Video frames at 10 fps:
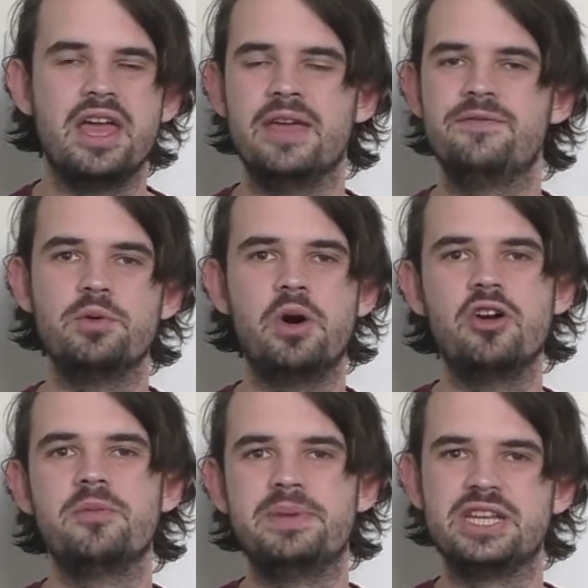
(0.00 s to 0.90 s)
If you
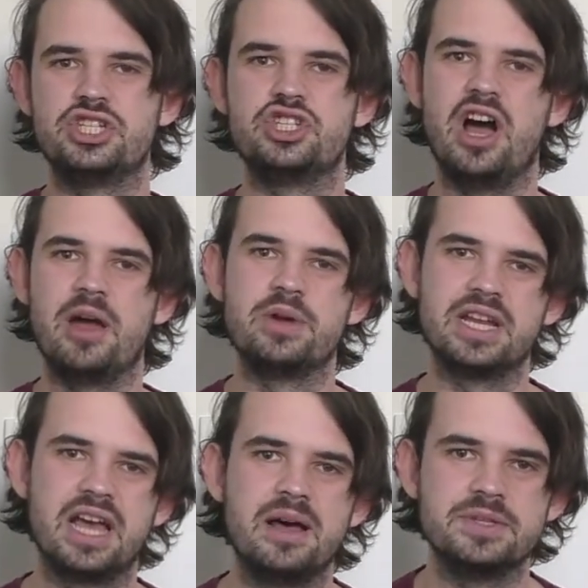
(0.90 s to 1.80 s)
are a bit shy when
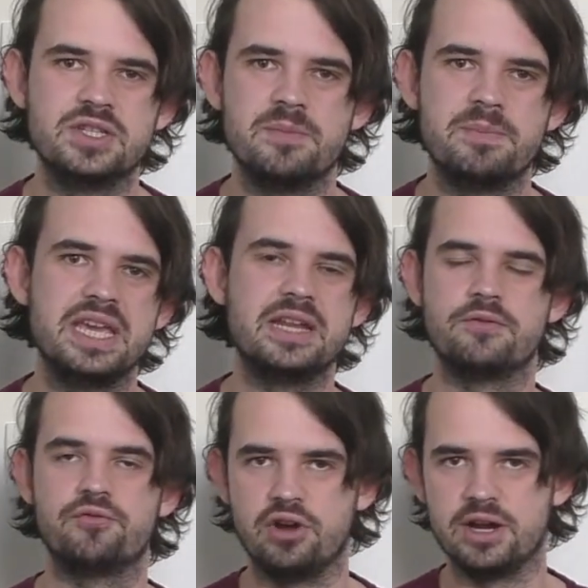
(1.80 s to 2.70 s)
it comes to being in
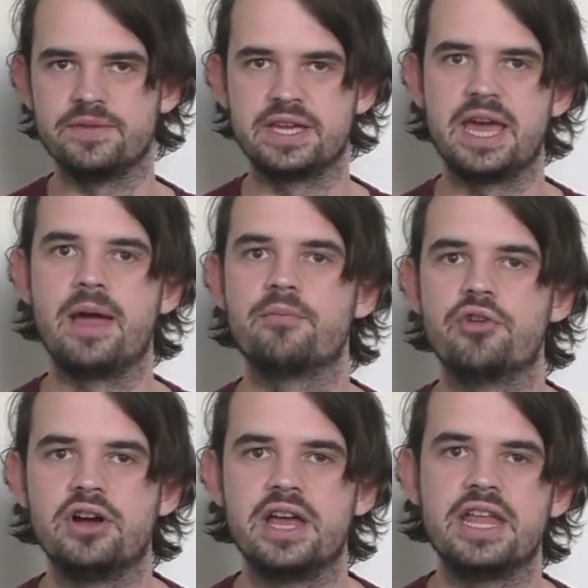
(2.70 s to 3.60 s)
front of a
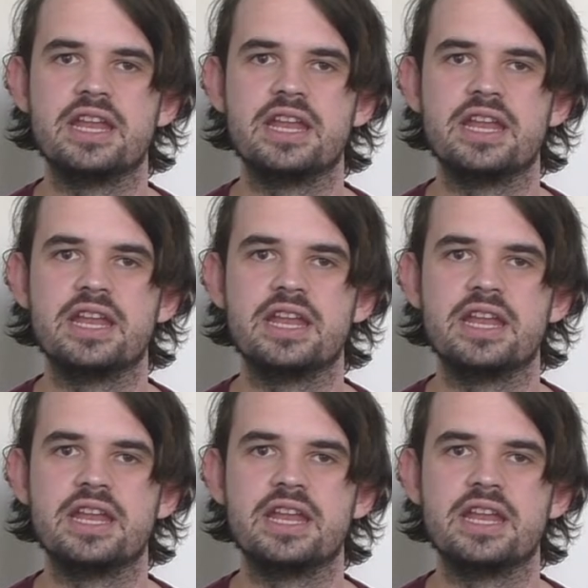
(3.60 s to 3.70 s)
camera